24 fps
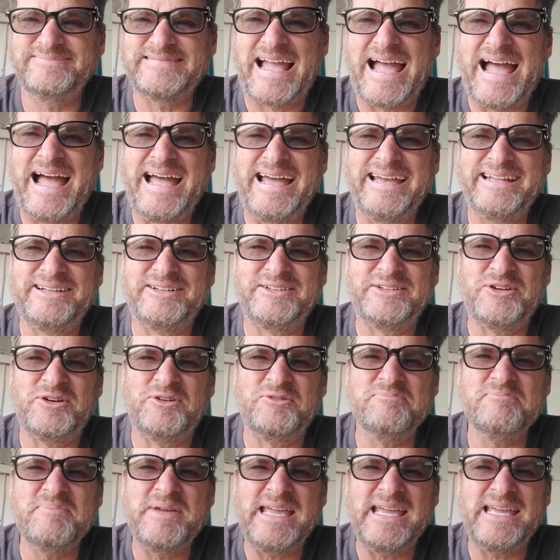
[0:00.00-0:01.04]
I don't know,
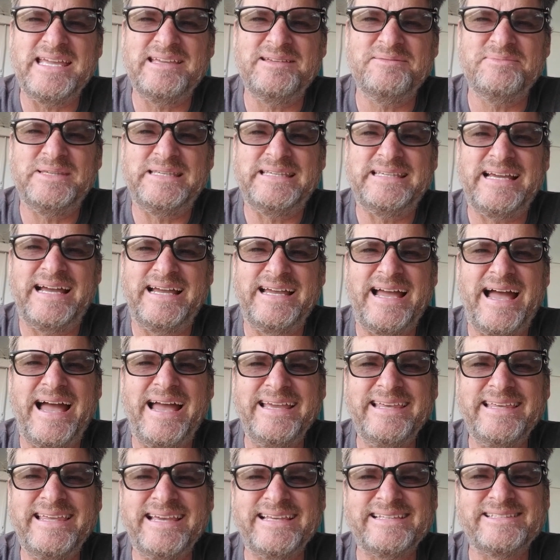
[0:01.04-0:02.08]
maybe.
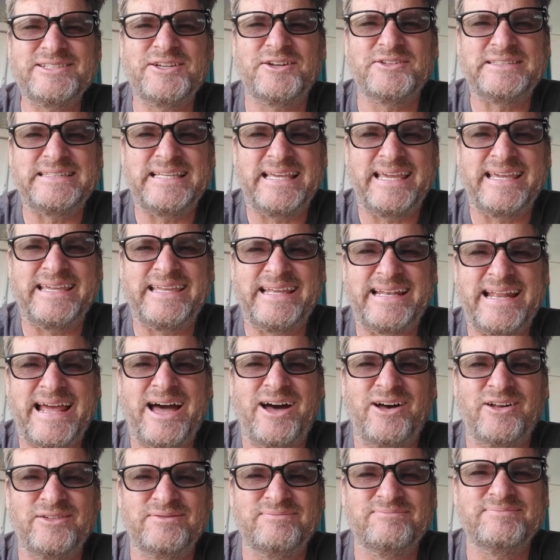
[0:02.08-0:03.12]
I guess I'll take it
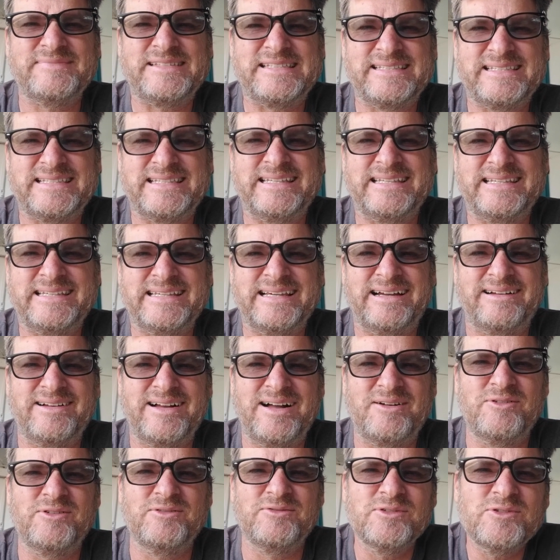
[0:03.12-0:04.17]
out and see.
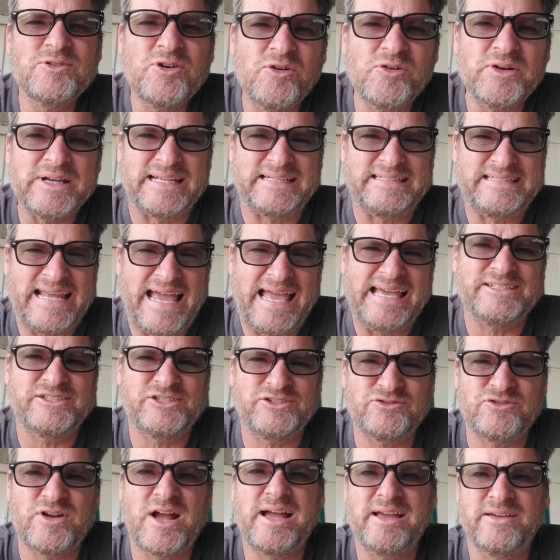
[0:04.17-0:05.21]
I'll go on a
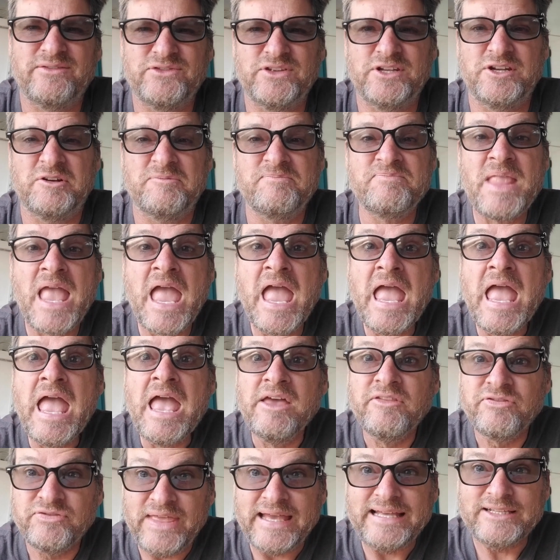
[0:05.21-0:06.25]
test drive, you know.
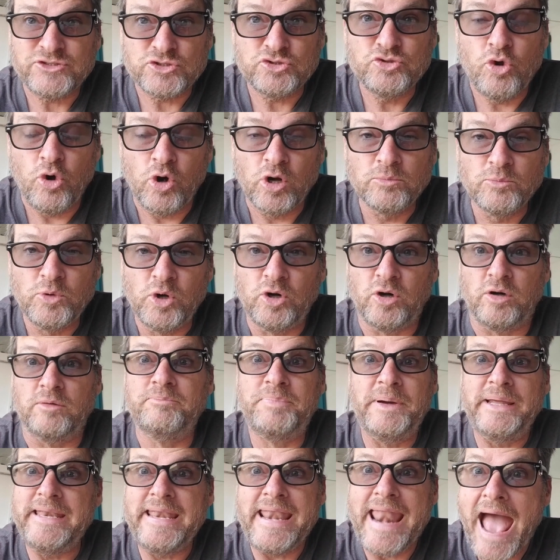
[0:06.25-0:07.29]
That's normal.
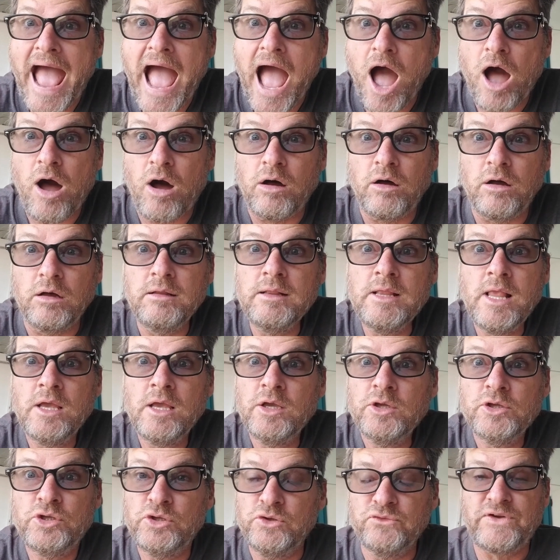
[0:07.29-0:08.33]
But now
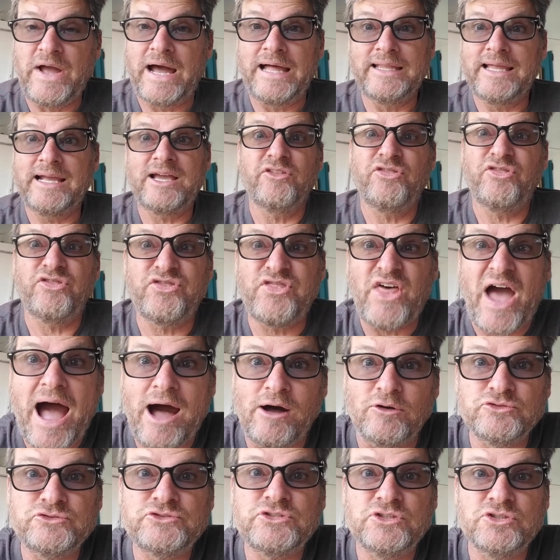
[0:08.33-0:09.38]
you've got like
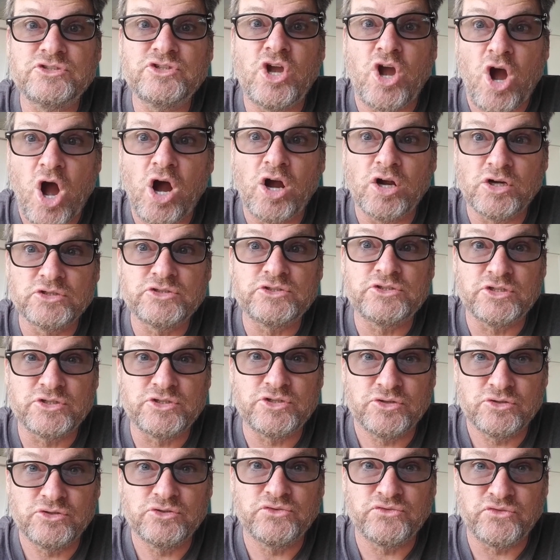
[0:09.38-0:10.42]
1,000 cars to
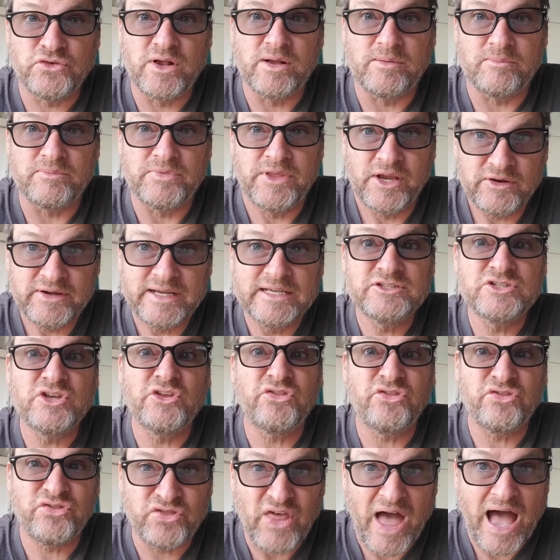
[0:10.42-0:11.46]
choose from. There is
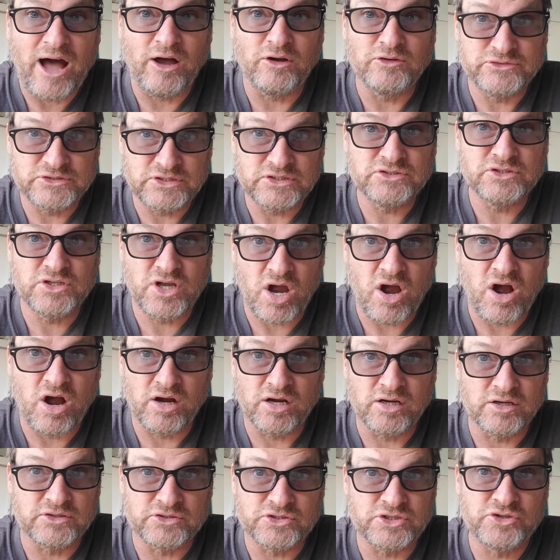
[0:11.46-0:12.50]
1,000
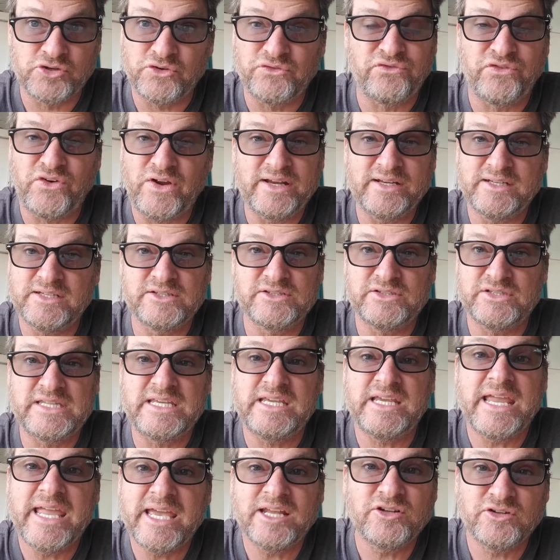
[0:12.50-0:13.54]
cars. Your friend is the
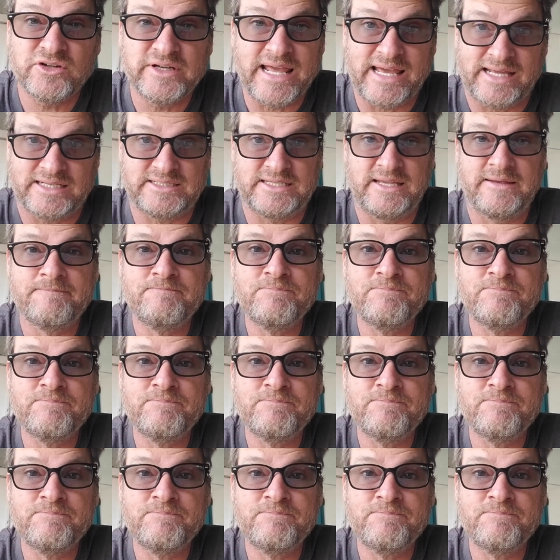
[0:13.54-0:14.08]
internet.